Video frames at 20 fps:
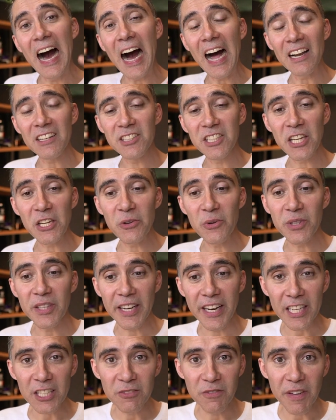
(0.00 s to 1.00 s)
I'll see you in
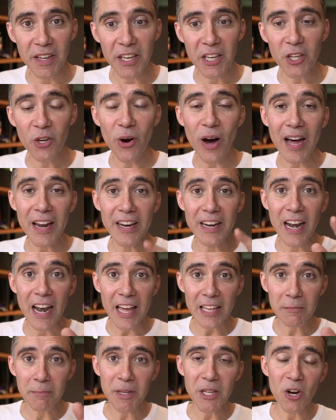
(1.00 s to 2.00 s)
the next video, and
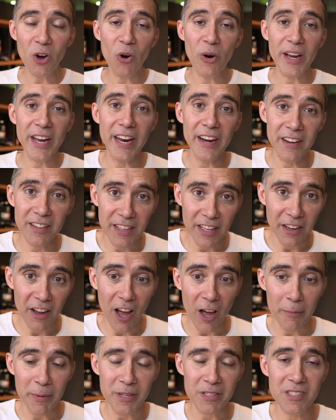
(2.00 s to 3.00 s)
let me know here in the
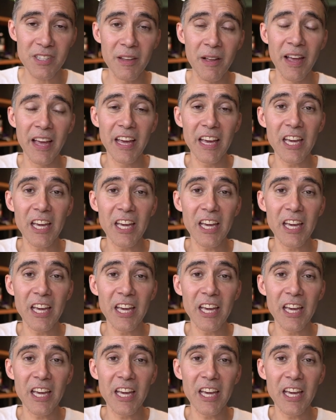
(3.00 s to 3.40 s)
comments